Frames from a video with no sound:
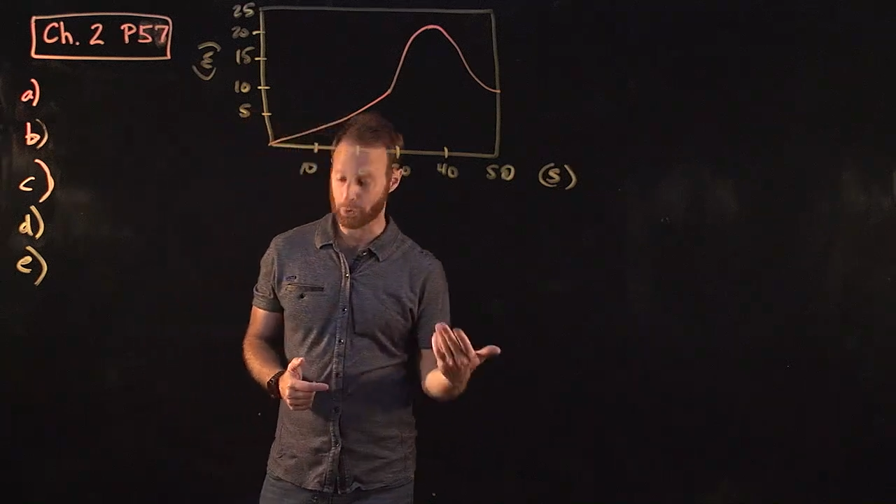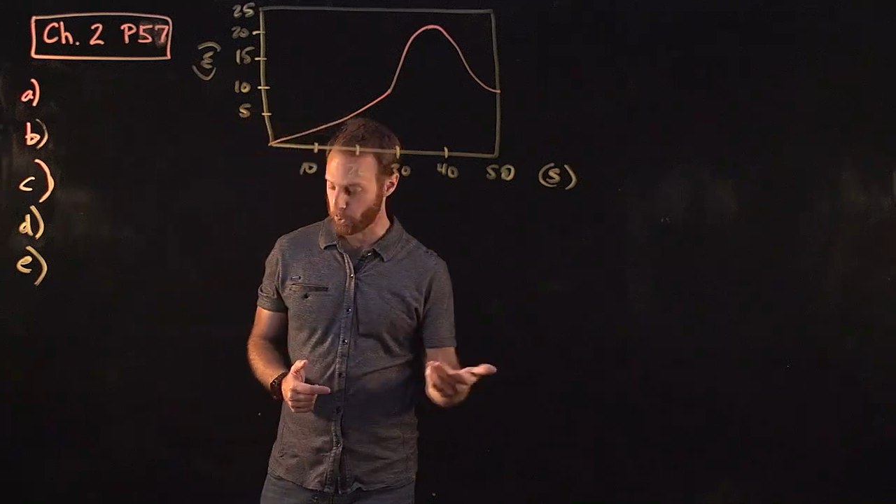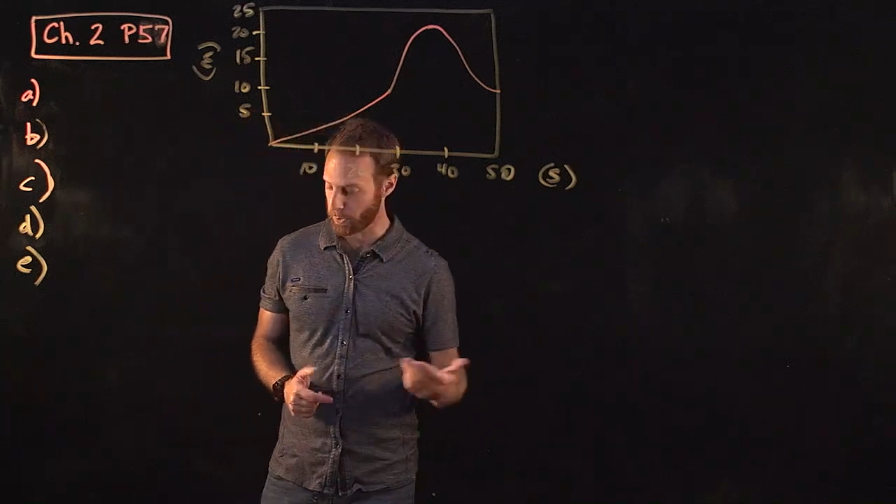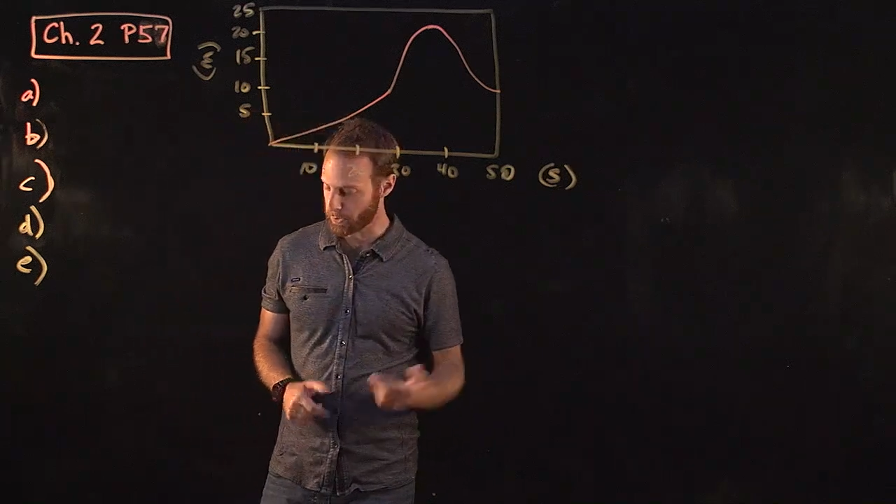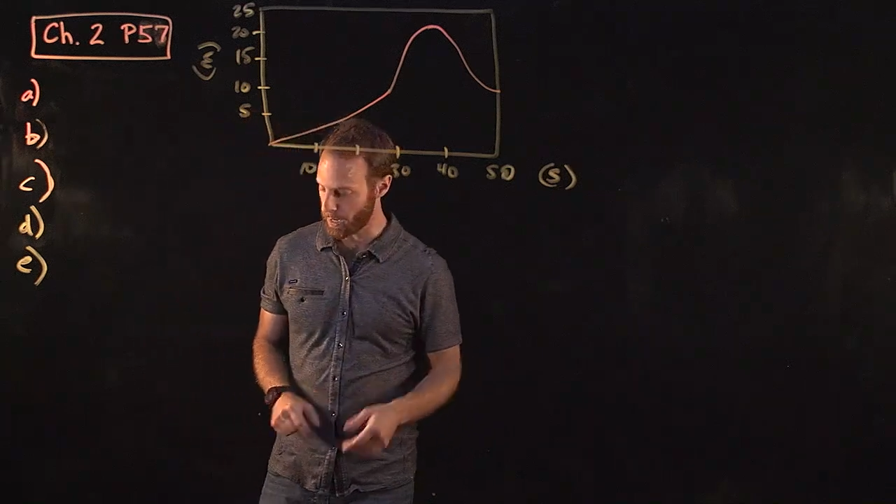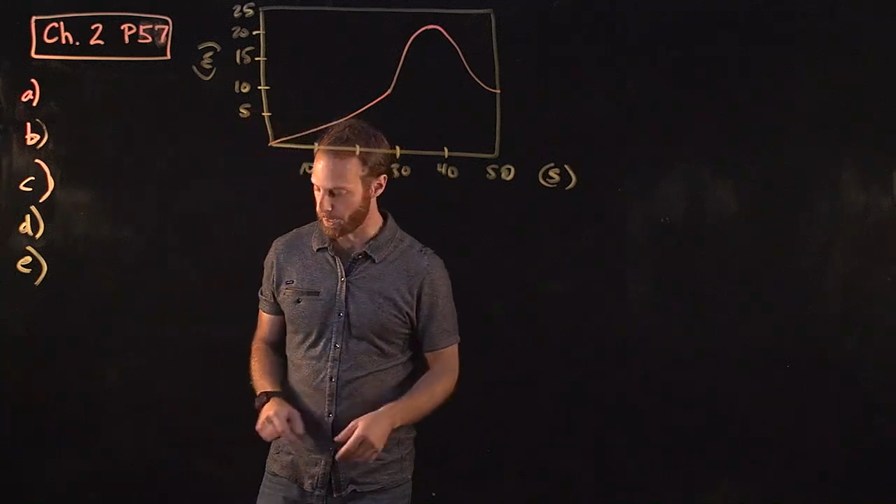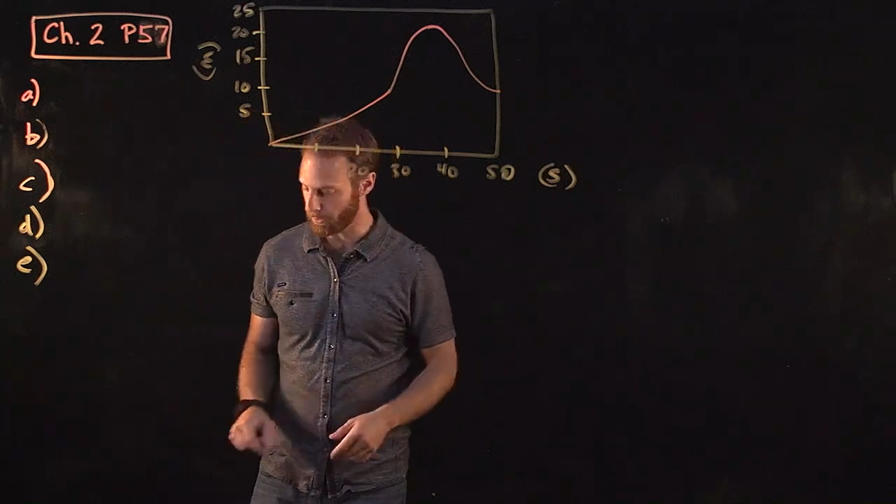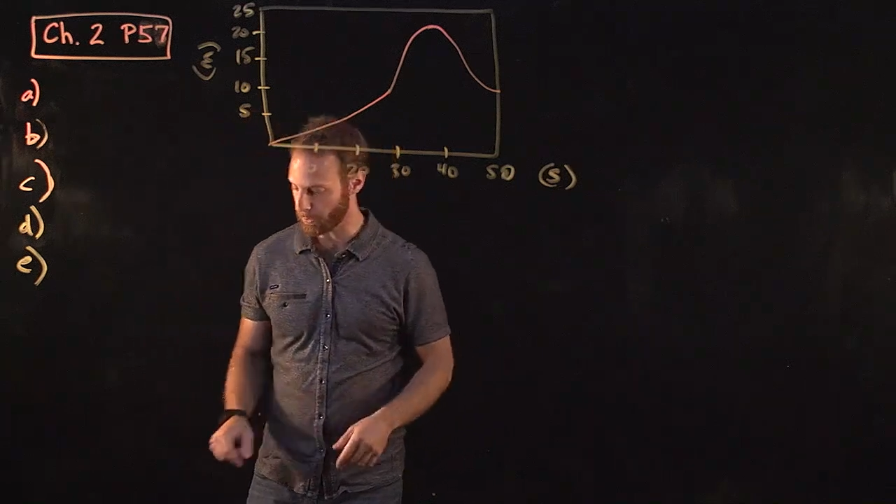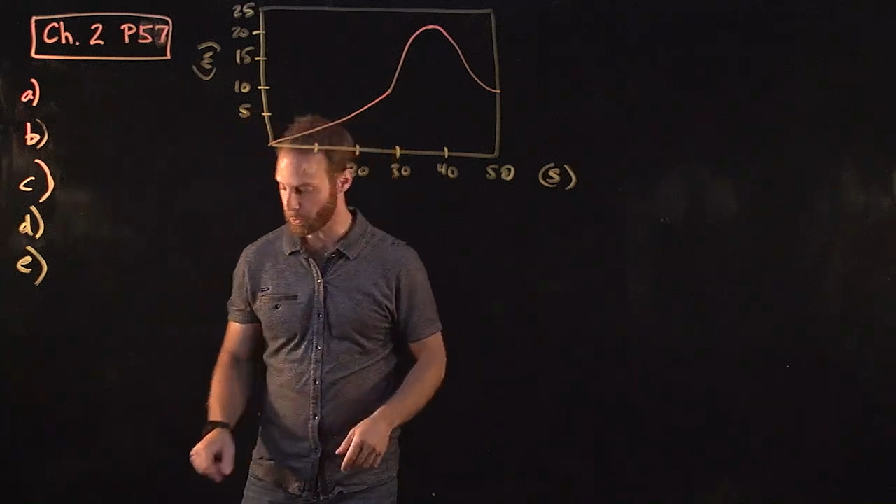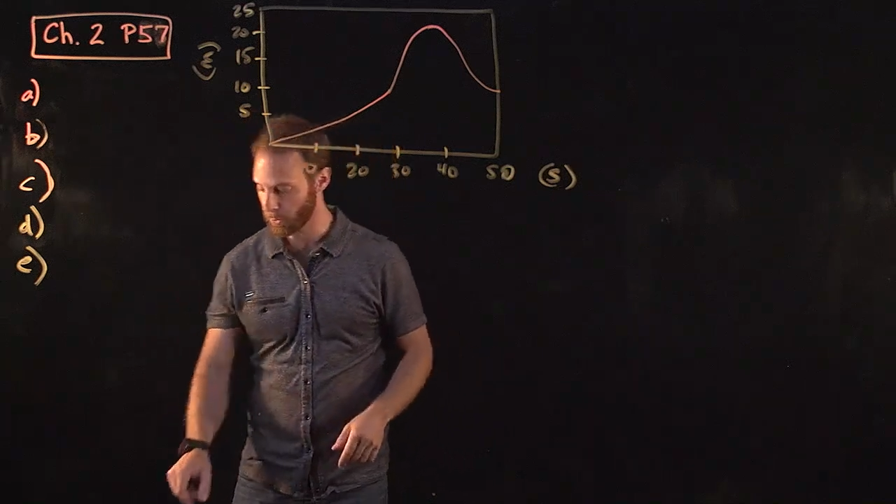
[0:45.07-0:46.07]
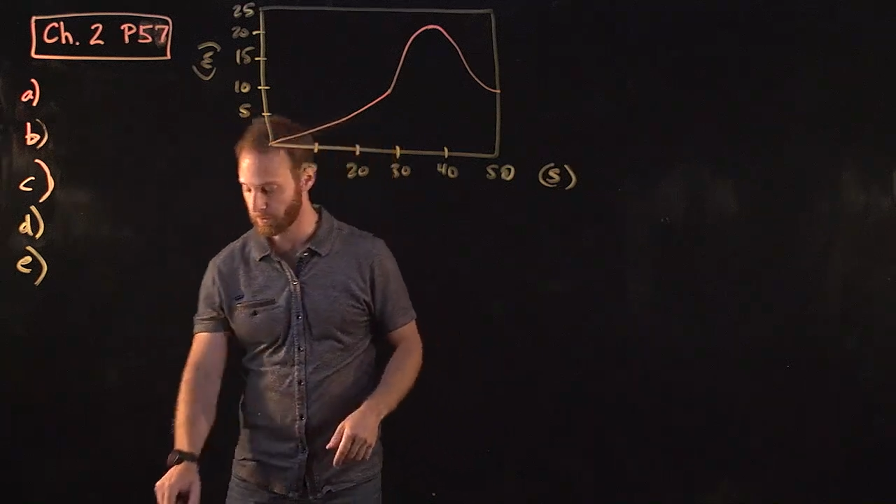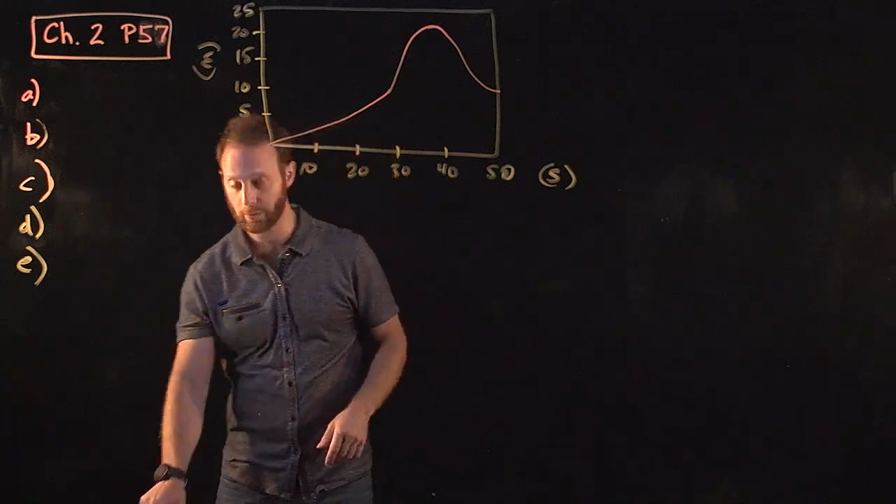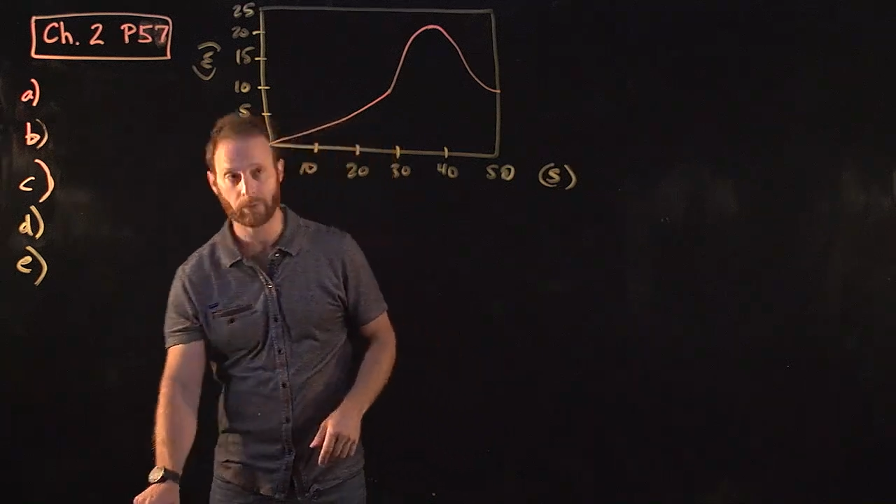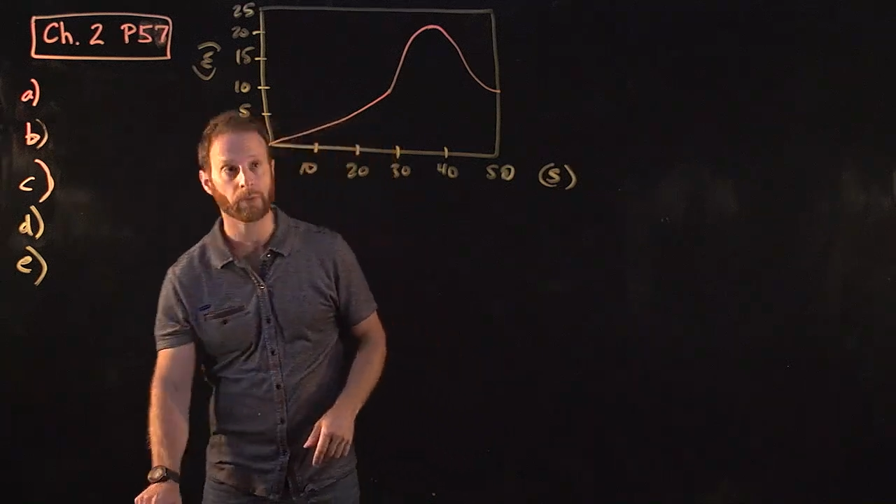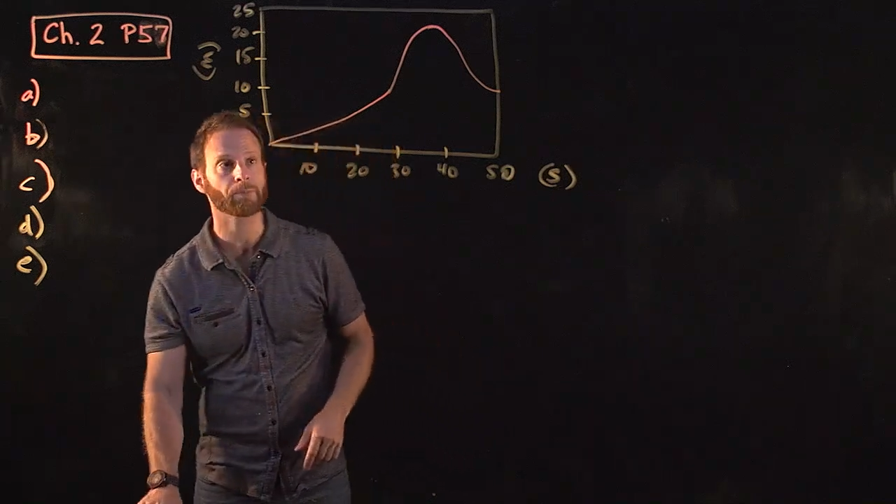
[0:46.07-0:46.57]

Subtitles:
doing is taking the derivative.